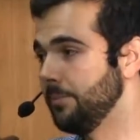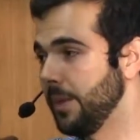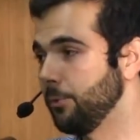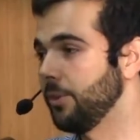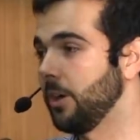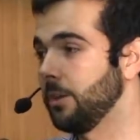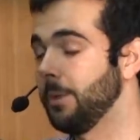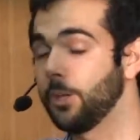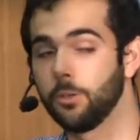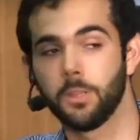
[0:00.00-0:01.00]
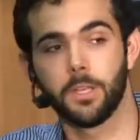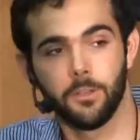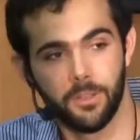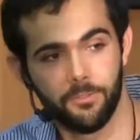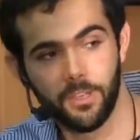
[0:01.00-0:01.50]
They were talking about
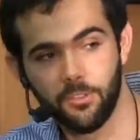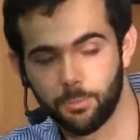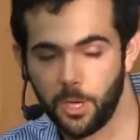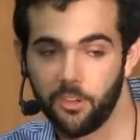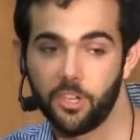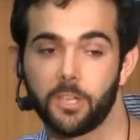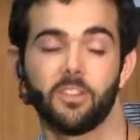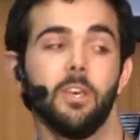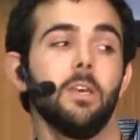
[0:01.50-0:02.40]
earlier in the Feast Project.